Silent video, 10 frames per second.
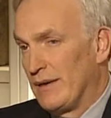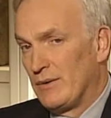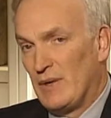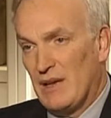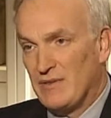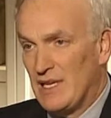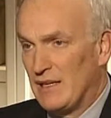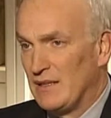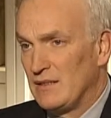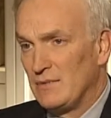We have
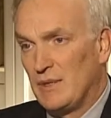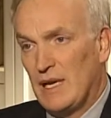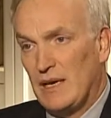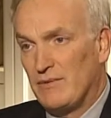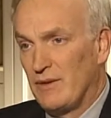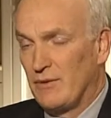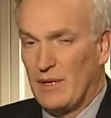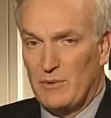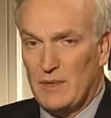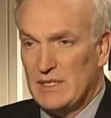TELUS, we have
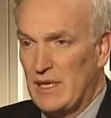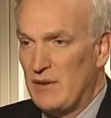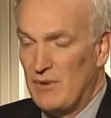Great West Life.